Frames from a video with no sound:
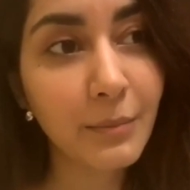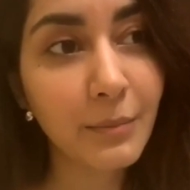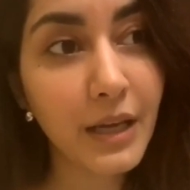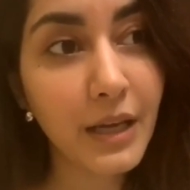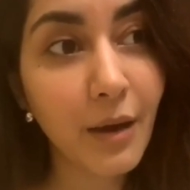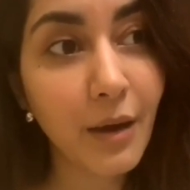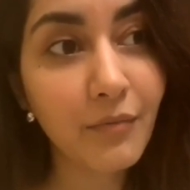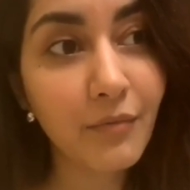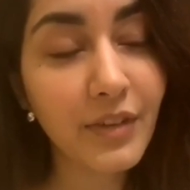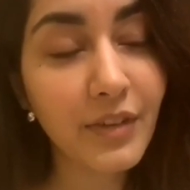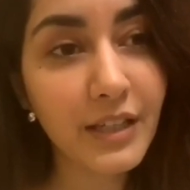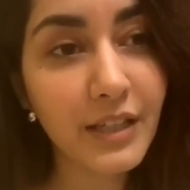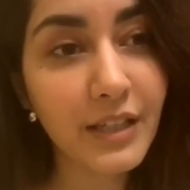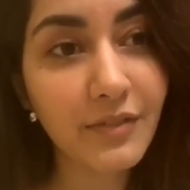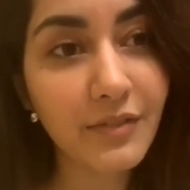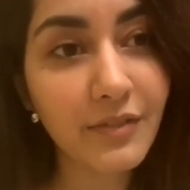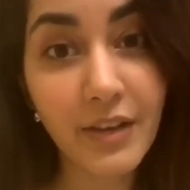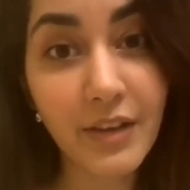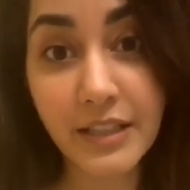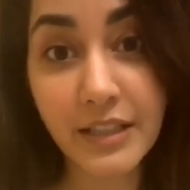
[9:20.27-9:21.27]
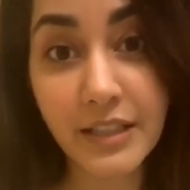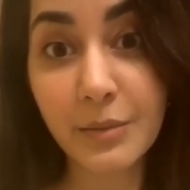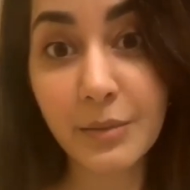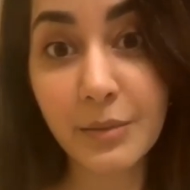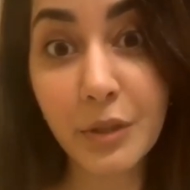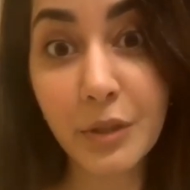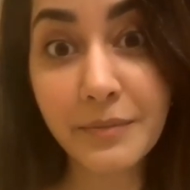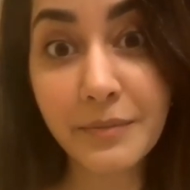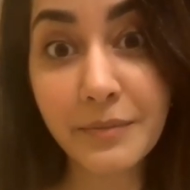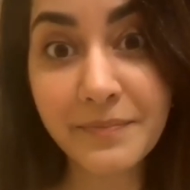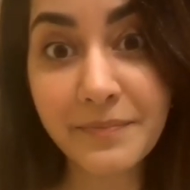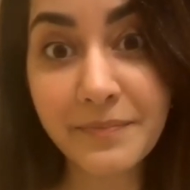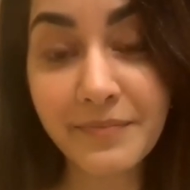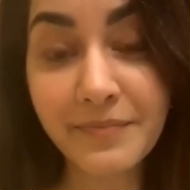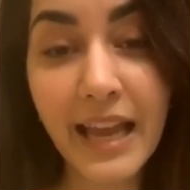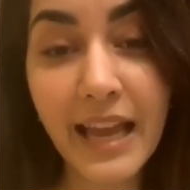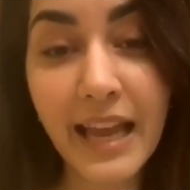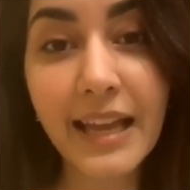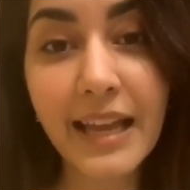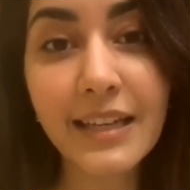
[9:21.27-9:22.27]
become very flexible.
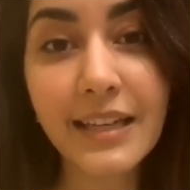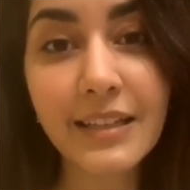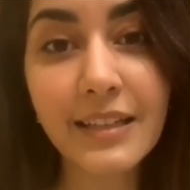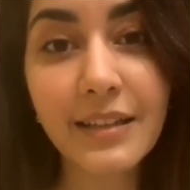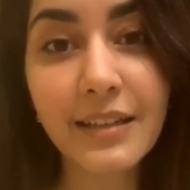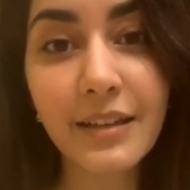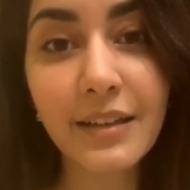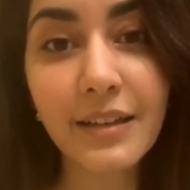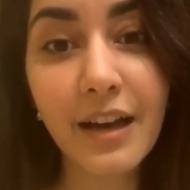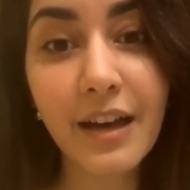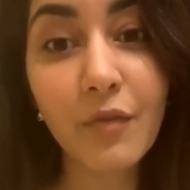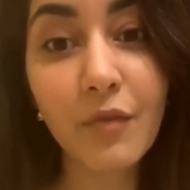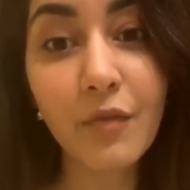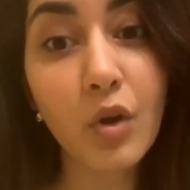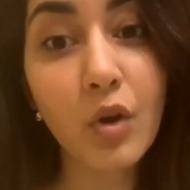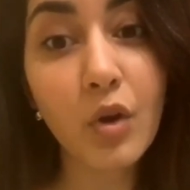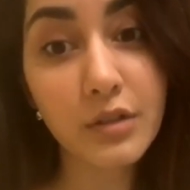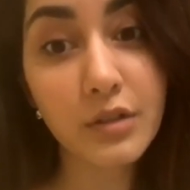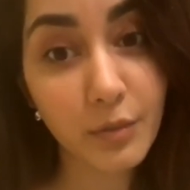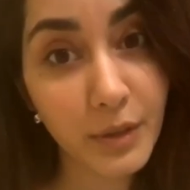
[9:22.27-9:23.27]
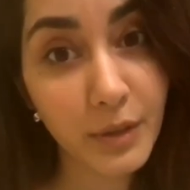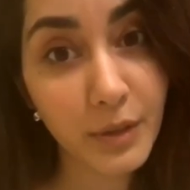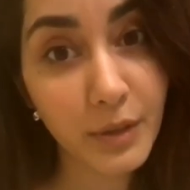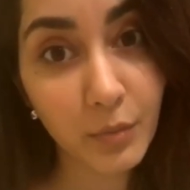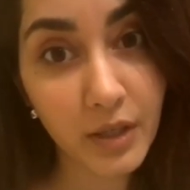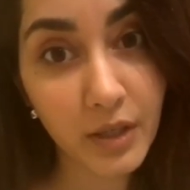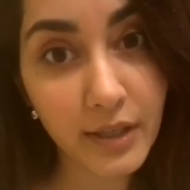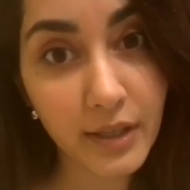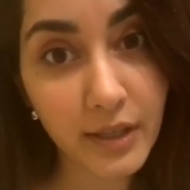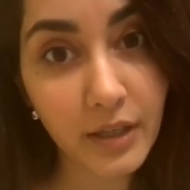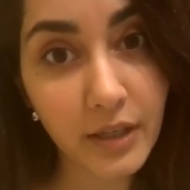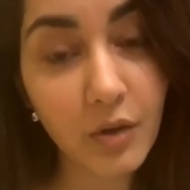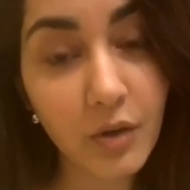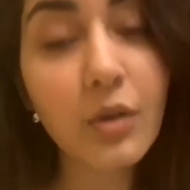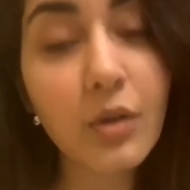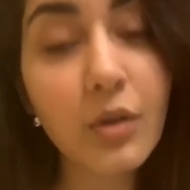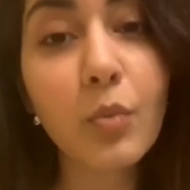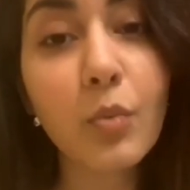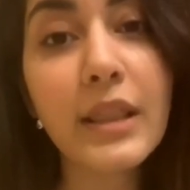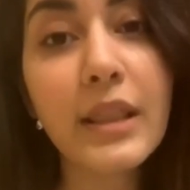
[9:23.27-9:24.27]
And I've also been working
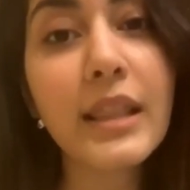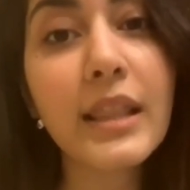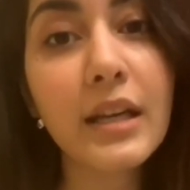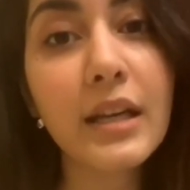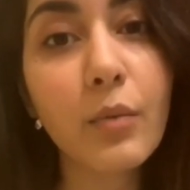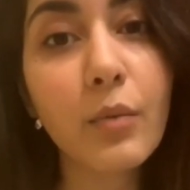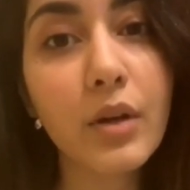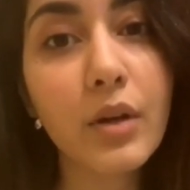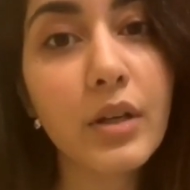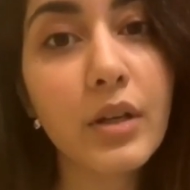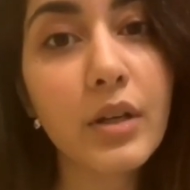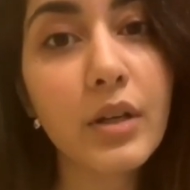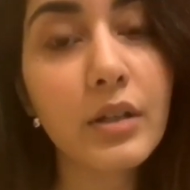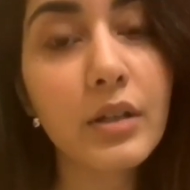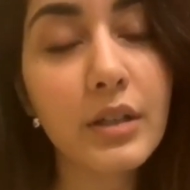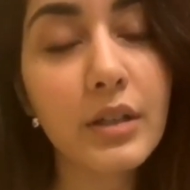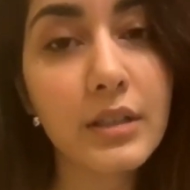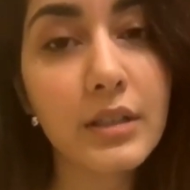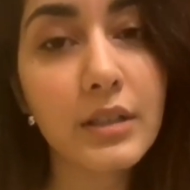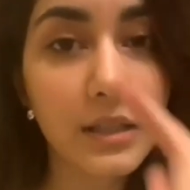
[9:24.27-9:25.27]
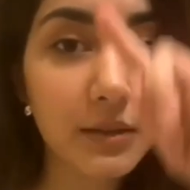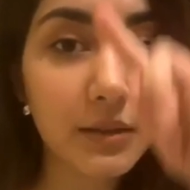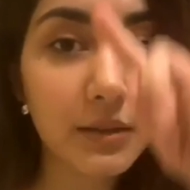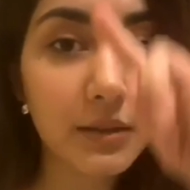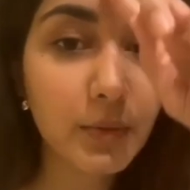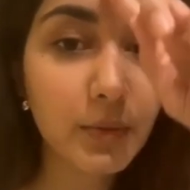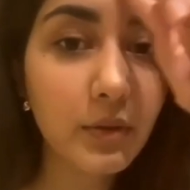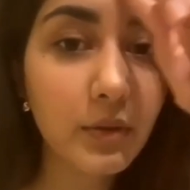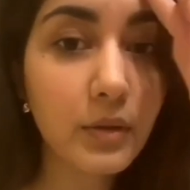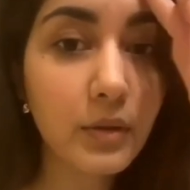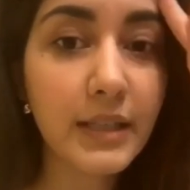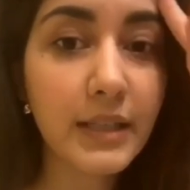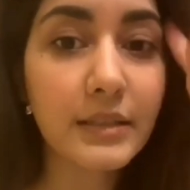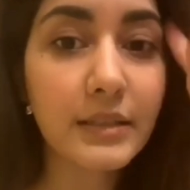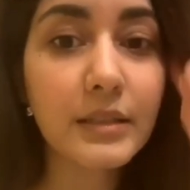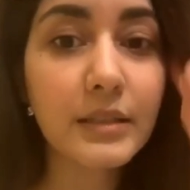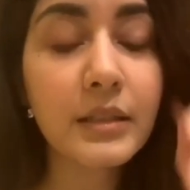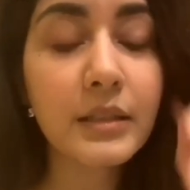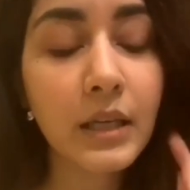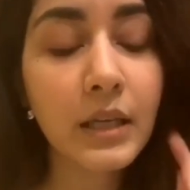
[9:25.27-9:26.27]
out. One thing I wanted to discuss with you guys
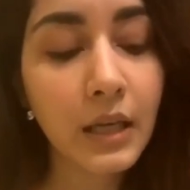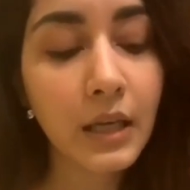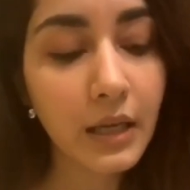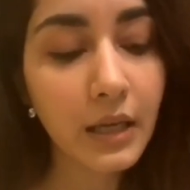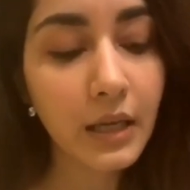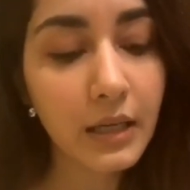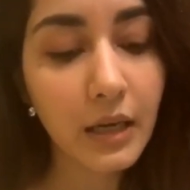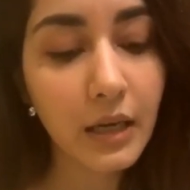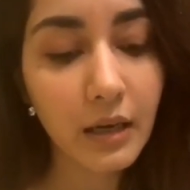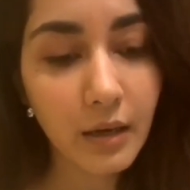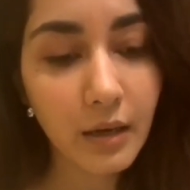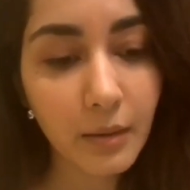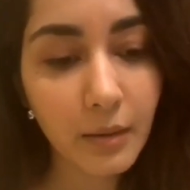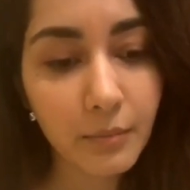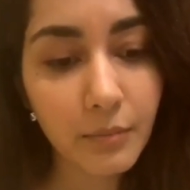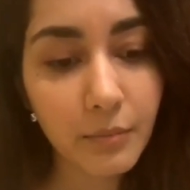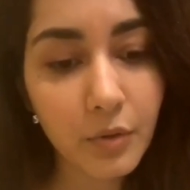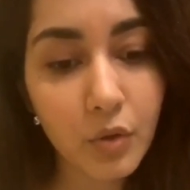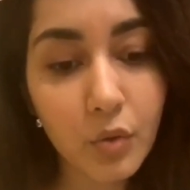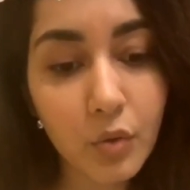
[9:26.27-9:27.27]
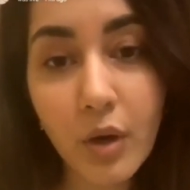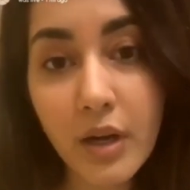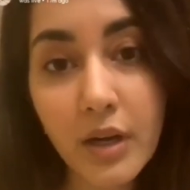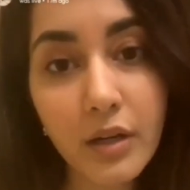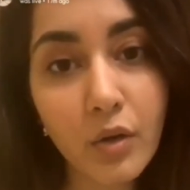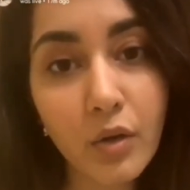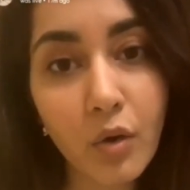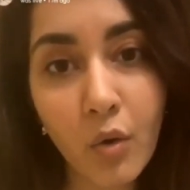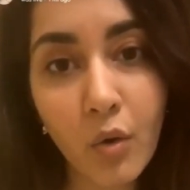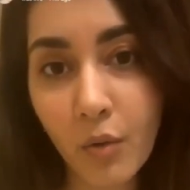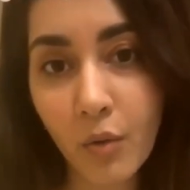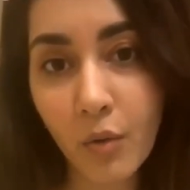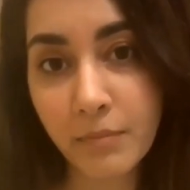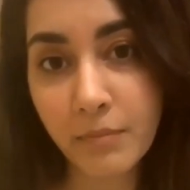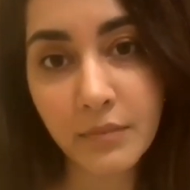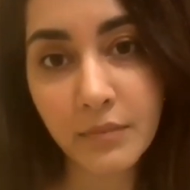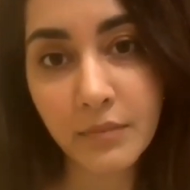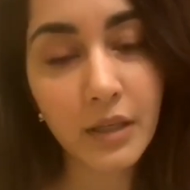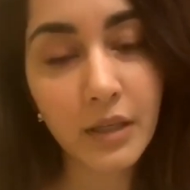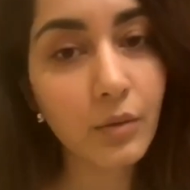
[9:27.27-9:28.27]
is, you are at
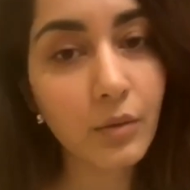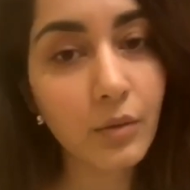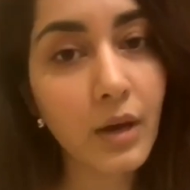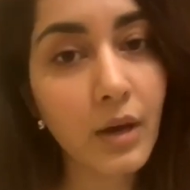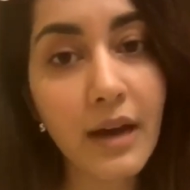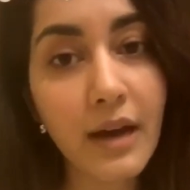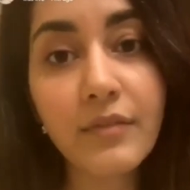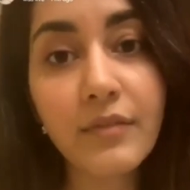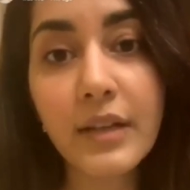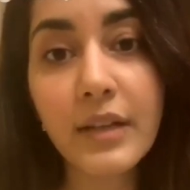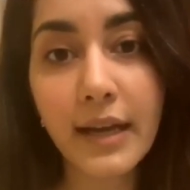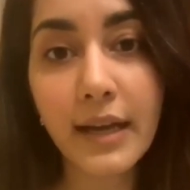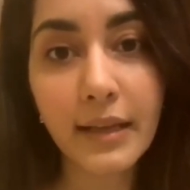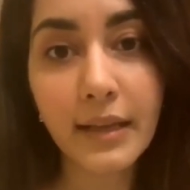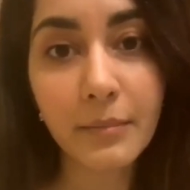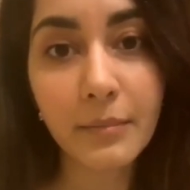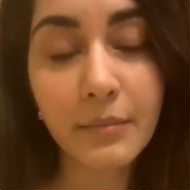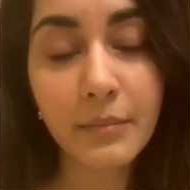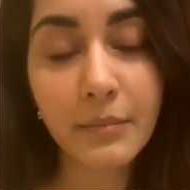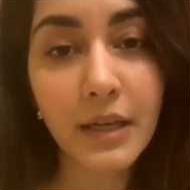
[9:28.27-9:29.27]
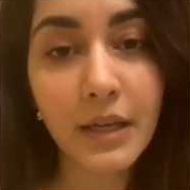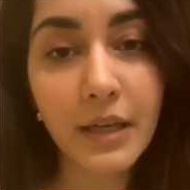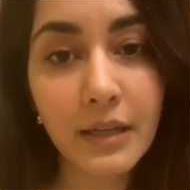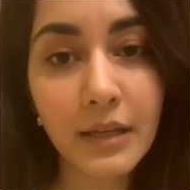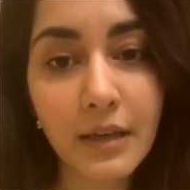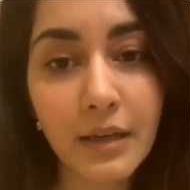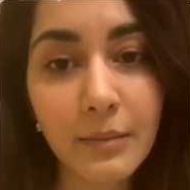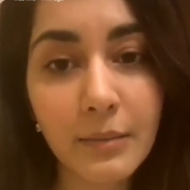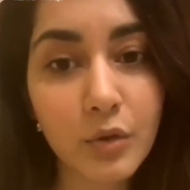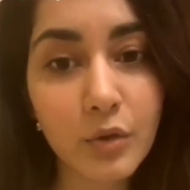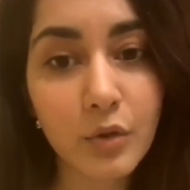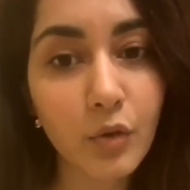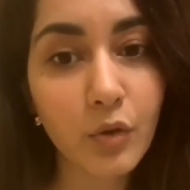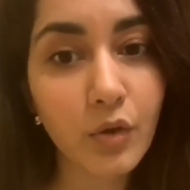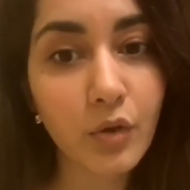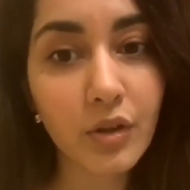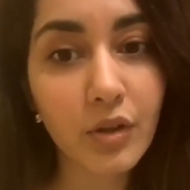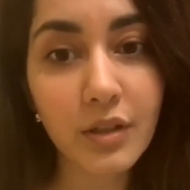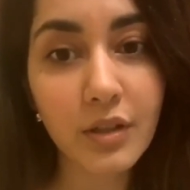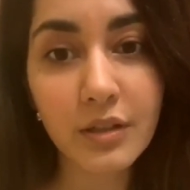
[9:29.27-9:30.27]
home and you have time, and I'm sure
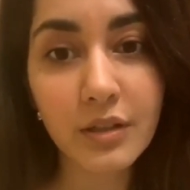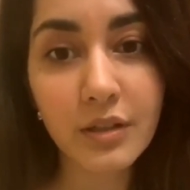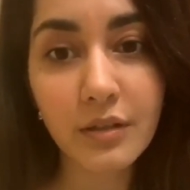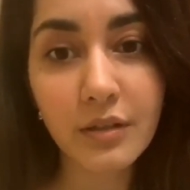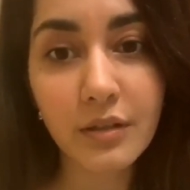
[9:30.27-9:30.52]
you are